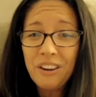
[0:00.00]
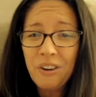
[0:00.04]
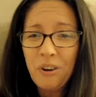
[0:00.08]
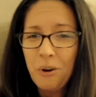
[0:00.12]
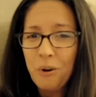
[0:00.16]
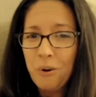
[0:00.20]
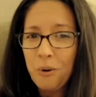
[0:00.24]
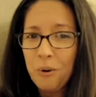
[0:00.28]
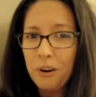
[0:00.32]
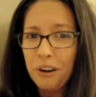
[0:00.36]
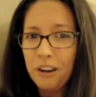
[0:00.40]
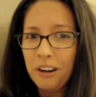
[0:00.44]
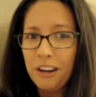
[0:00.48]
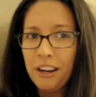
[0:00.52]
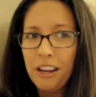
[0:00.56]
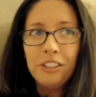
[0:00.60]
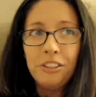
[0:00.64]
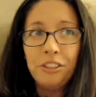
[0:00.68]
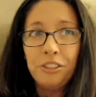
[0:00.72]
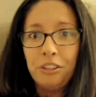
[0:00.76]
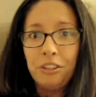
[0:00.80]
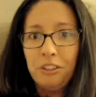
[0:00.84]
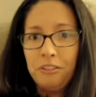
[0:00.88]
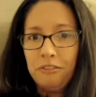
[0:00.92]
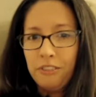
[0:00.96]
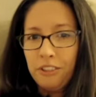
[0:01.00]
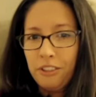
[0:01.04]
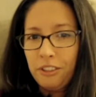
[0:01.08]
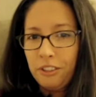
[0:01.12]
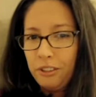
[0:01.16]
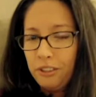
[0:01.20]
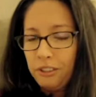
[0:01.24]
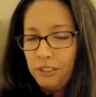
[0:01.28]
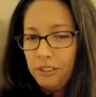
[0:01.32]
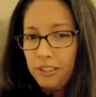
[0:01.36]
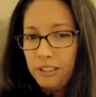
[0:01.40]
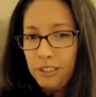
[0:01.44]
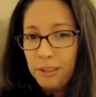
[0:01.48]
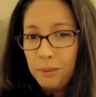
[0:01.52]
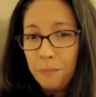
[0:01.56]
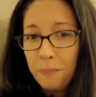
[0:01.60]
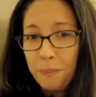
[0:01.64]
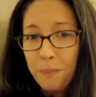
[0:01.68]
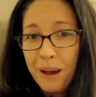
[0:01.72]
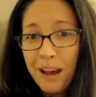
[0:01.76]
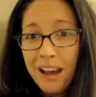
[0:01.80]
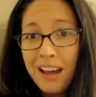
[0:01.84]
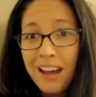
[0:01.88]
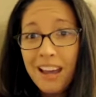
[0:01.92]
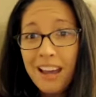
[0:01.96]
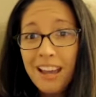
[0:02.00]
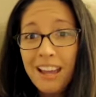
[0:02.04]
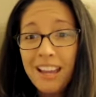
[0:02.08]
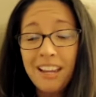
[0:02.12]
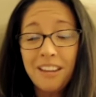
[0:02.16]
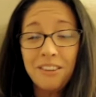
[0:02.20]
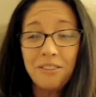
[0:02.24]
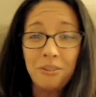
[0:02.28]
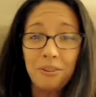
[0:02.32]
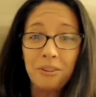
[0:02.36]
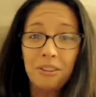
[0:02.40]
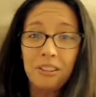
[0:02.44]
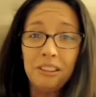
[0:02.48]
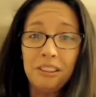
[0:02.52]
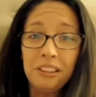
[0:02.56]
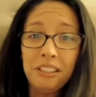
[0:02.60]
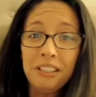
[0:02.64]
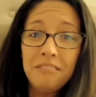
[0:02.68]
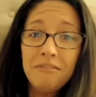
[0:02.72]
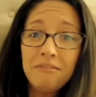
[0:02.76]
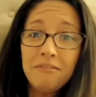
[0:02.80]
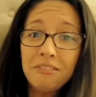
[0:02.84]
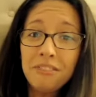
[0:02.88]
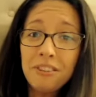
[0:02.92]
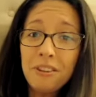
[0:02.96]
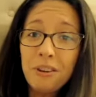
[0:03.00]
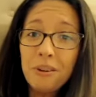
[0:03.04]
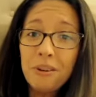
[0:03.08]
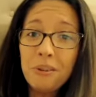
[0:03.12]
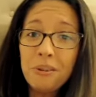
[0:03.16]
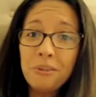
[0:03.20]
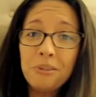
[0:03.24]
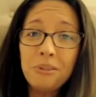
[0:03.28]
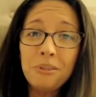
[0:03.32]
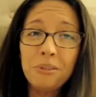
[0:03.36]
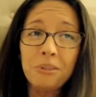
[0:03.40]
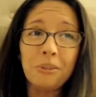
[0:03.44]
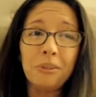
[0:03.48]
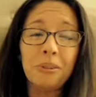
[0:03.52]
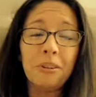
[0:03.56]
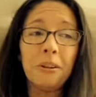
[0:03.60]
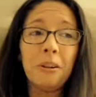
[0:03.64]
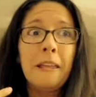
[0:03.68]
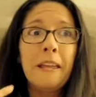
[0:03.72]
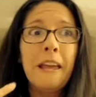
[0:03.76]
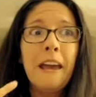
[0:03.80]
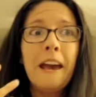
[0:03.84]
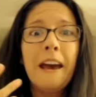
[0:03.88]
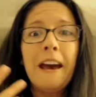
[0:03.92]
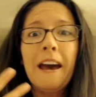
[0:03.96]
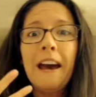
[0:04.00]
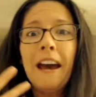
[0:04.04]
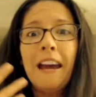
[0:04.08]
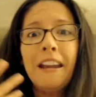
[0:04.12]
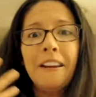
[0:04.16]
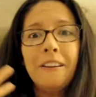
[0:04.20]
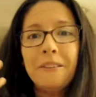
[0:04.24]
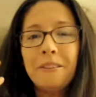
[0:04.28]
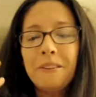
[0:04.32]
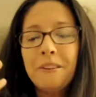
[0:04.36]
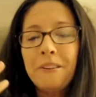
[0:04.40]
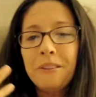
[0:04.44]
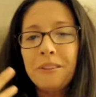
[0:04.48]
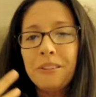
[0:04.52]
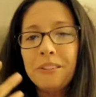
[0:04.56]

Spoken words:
or cervical spine, or lymph nodes, or I don't know.